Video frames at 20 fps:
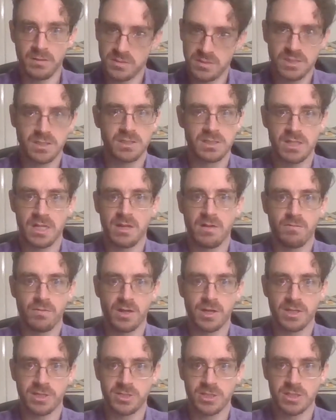since they never
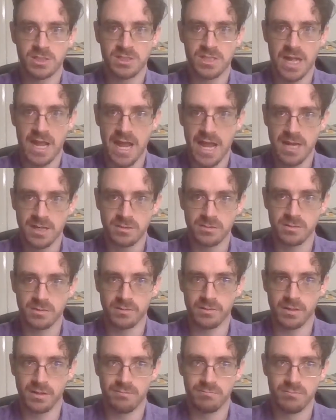had a chance to act
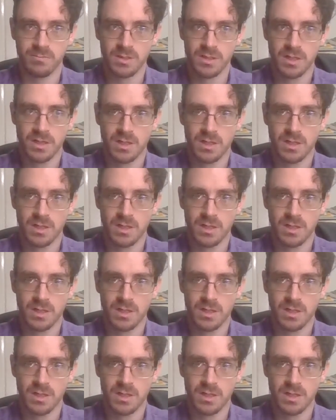on them,